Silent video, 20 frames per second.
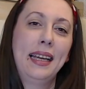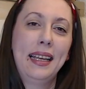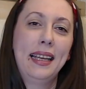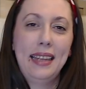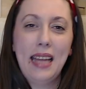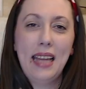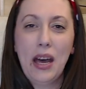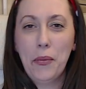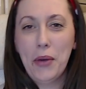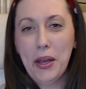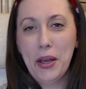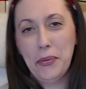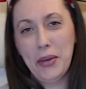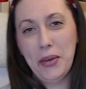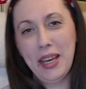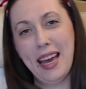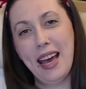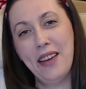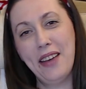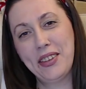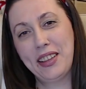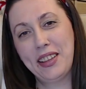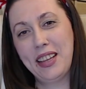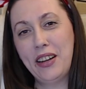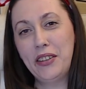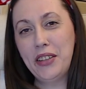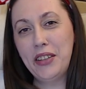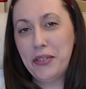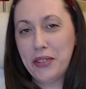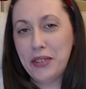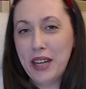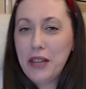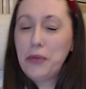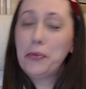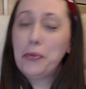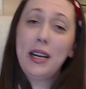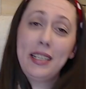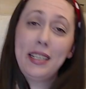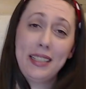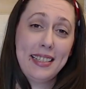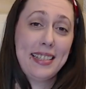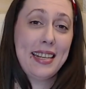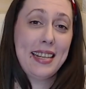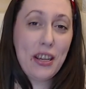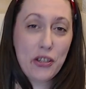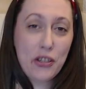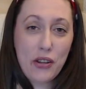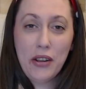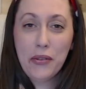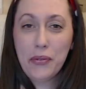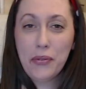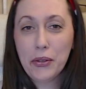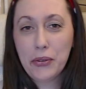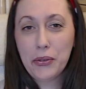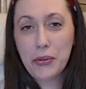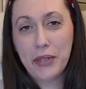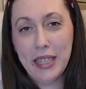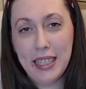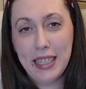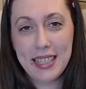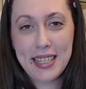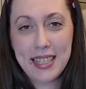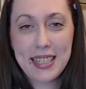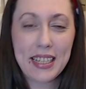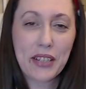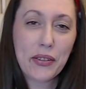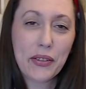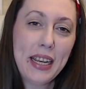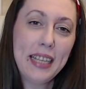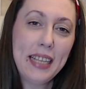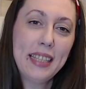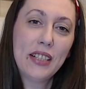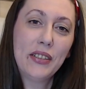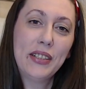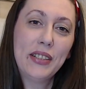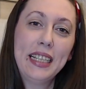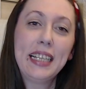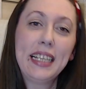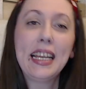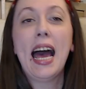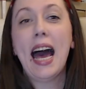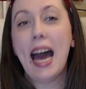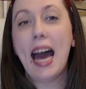Now, when we have clarified what is actually a photorealistic rendering,